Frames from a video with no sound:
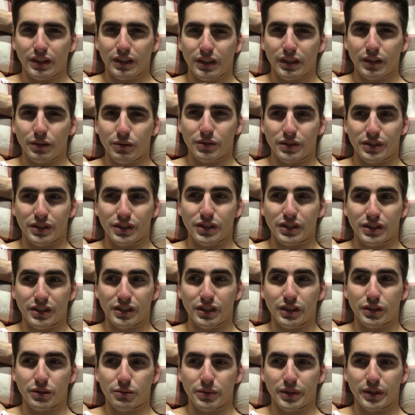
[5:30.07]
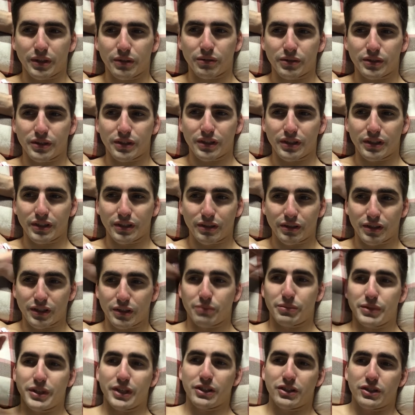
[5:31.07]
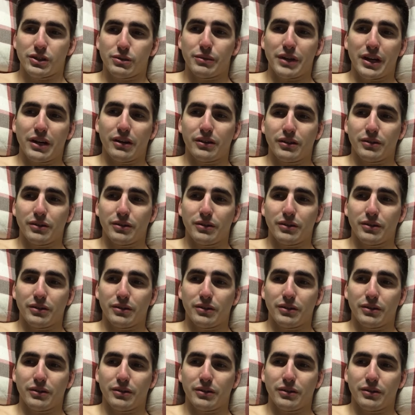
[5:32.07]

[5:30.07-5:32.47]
it wasn't just a little bit; it was a substantial amount.